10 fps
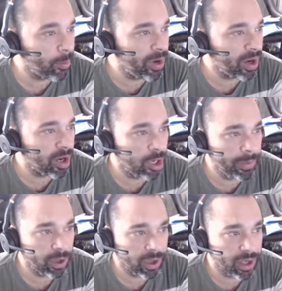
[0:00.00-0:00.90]
We are going to
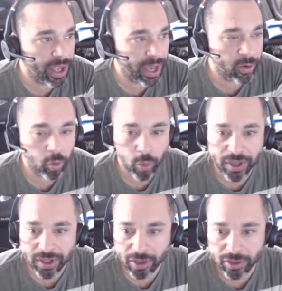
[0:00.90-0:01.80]
be looking at
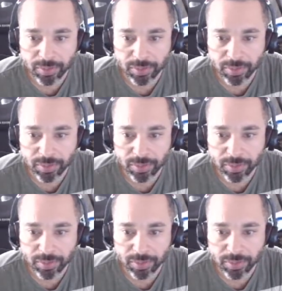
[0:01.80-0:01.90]
Windows